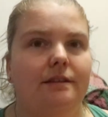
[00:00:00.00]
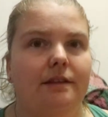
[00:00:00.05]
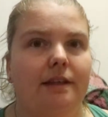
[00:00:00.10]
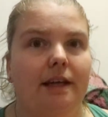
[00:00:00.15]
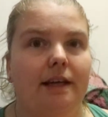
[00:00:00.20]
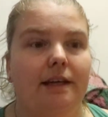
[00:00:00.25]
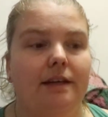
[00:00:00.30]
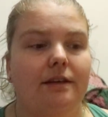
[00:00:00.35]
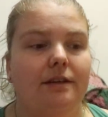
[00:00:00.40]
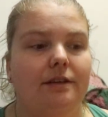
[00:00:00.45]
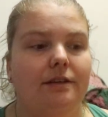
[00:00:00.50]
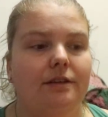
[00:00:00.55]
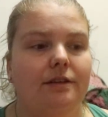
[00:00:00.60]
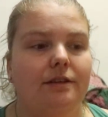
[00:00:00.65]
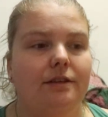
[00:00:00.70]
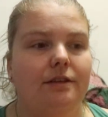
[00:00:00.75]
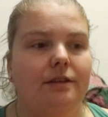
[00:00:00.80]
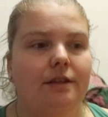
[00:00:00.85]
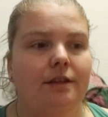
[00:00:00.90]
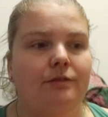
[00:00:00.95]
like
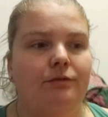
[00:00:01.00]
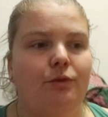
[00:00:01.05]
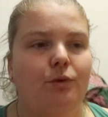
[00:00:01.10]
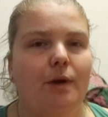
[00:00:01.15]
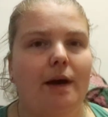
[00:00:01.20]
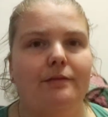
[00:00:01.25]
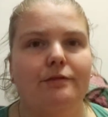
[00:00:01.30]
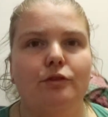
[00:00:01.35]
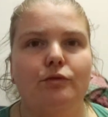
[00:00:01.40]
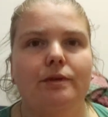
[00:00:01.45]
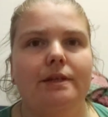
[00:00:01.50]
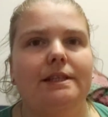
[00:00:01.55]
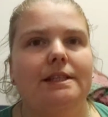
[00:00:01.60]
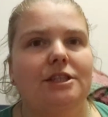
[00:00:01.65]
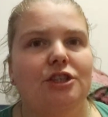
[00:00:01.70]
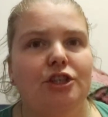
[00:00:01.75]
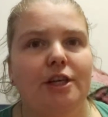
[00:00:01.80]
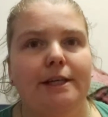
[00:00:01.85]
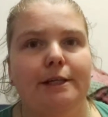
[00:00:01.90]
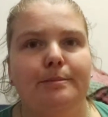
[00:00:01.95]
if you have to
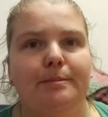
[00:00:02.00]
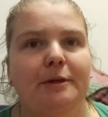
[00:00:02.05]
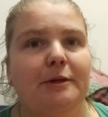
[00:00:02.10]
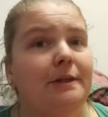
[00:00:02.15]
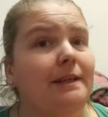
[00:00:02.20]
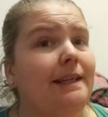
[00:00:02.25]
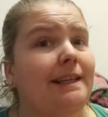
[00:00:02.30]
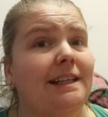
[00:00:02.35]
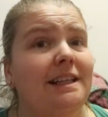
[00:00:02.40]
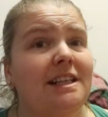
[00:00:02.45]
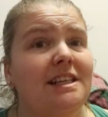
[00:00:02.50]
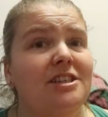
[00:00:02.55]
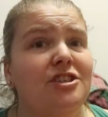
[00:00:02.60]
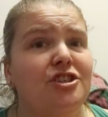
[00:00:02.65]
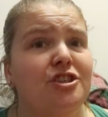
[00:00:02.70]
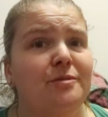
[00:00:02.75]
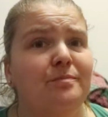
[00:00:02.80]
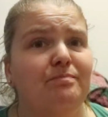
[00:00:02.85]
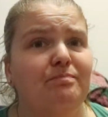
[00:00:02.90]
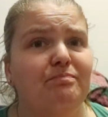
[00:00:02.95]
read Shakespeare in
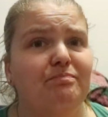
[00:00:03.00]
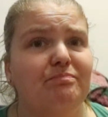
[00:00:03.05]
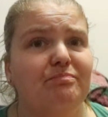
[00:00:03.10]
English